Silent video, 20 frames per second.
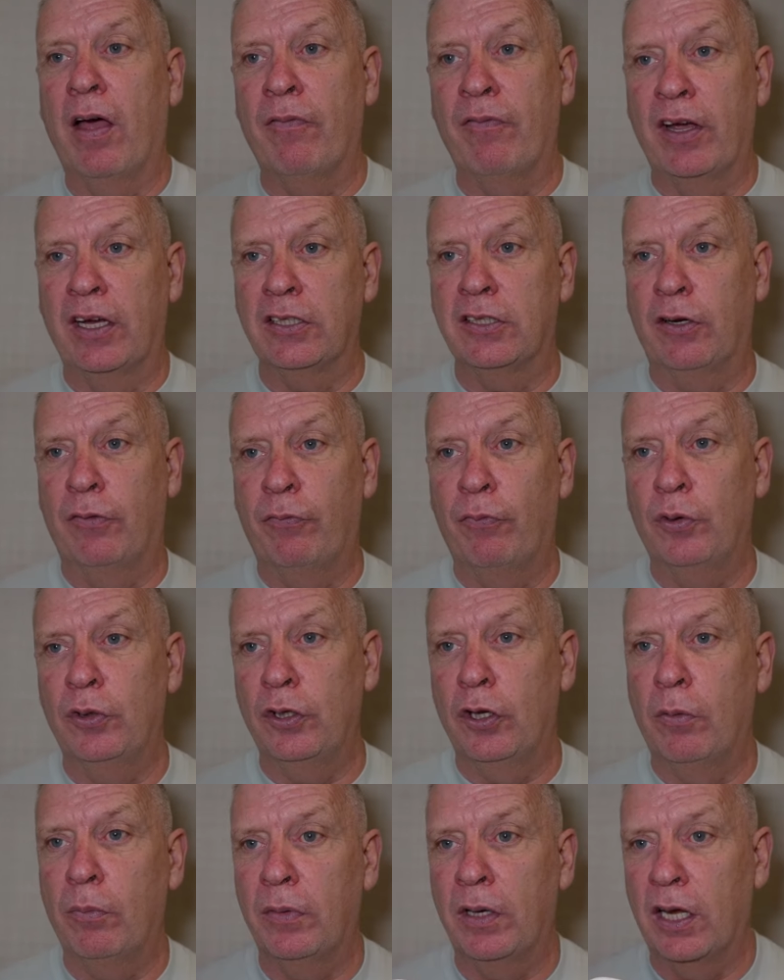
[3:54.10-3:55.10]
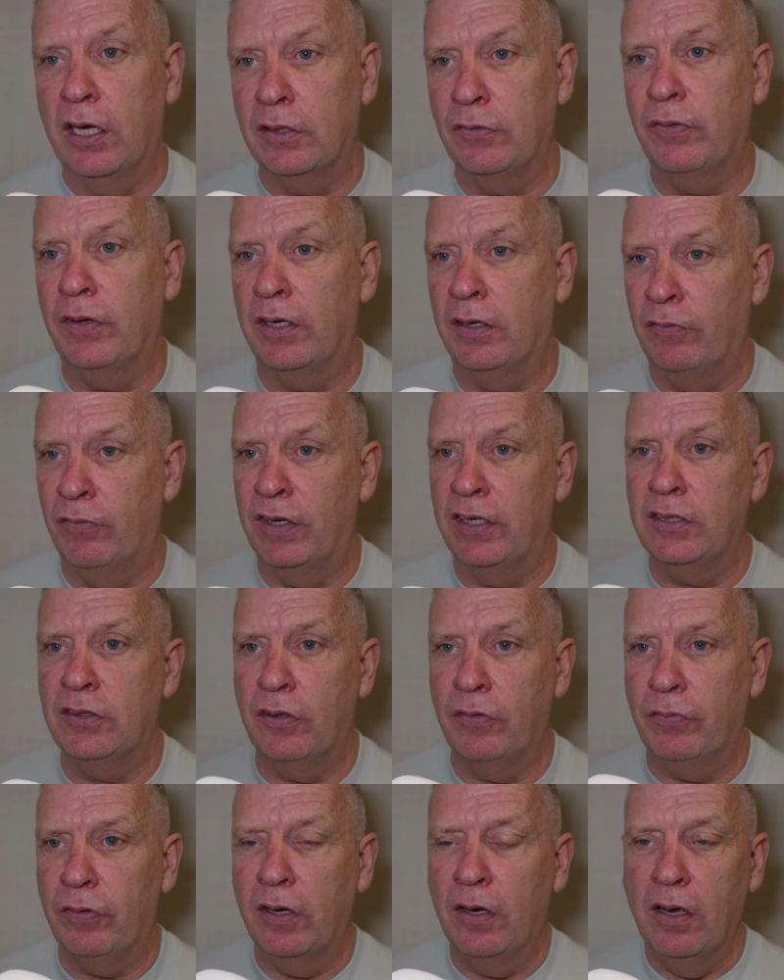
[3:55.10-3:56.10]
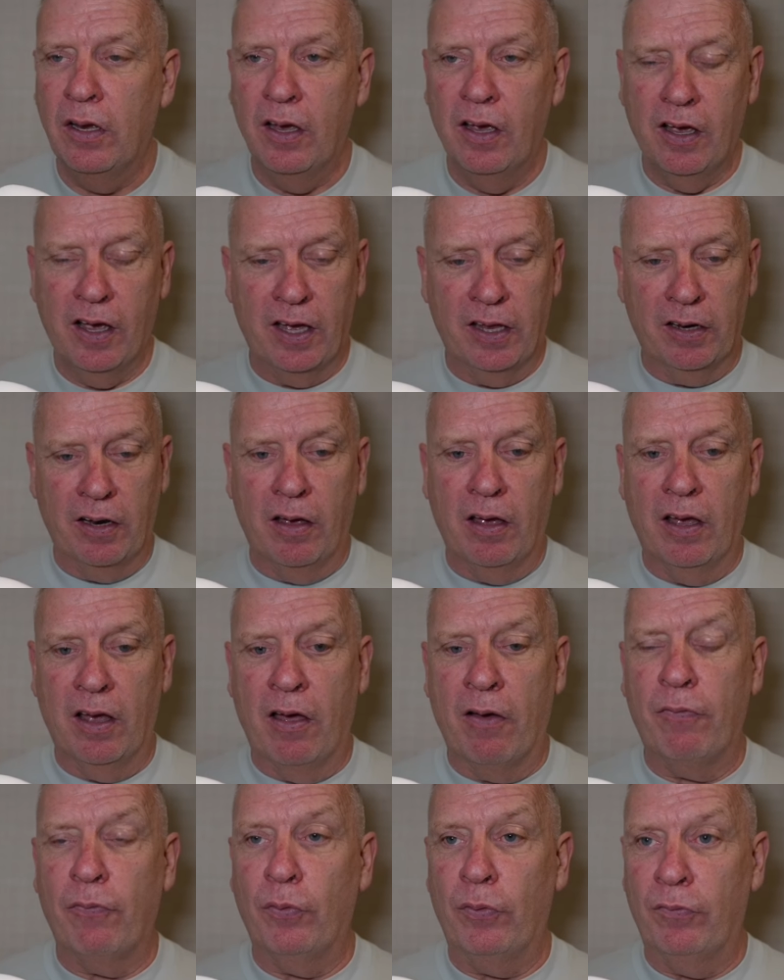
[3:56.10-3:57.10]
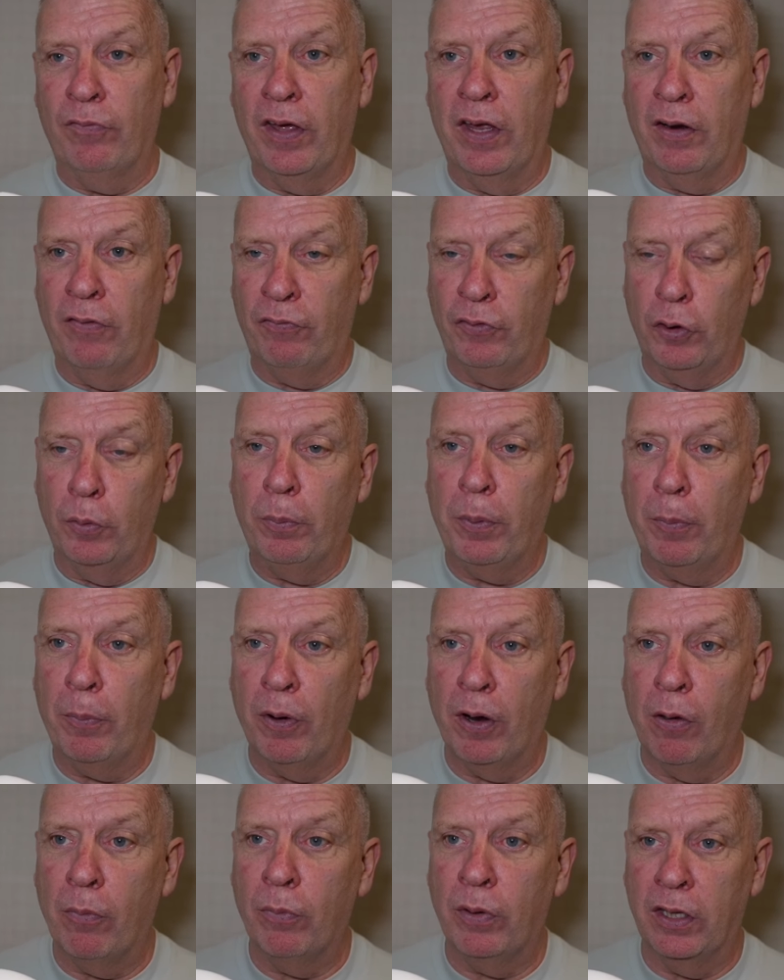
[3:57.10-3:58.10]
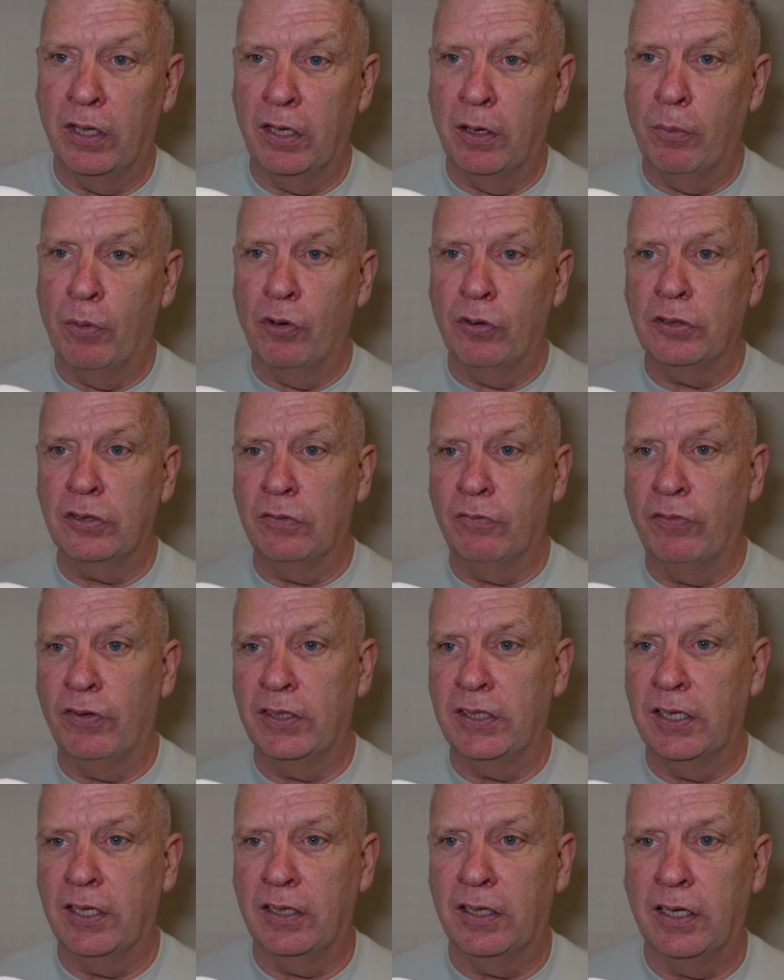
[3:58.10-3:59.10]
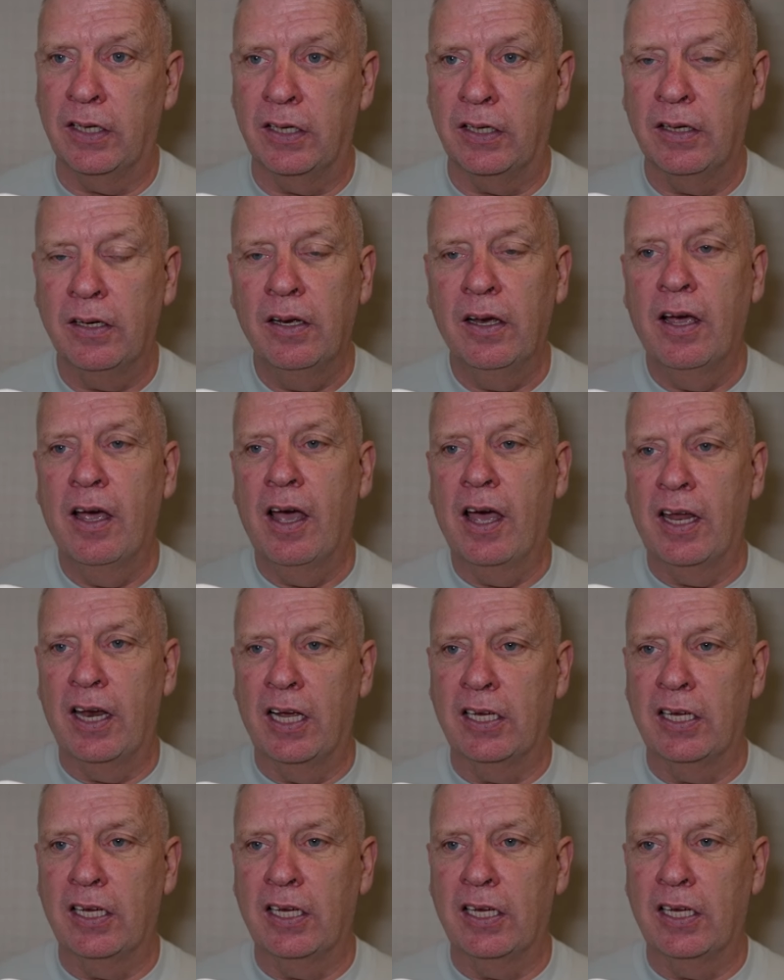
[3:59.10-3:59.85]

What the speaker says: actually phoned up and asked for advice of, and I phoned very few people up within the boxing fraternity and